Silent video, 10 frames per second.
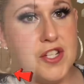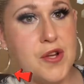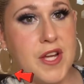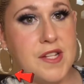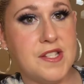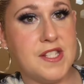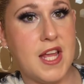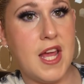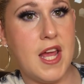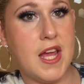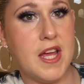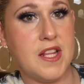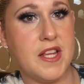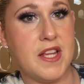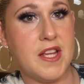As you can see,
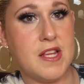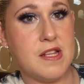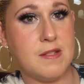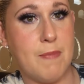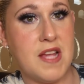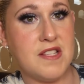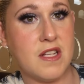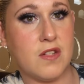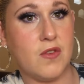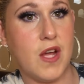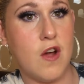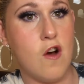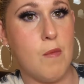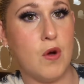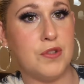it is basically
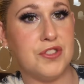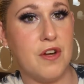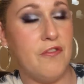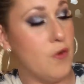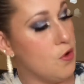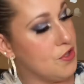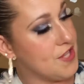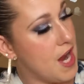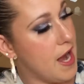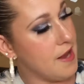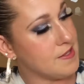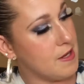almost a full size,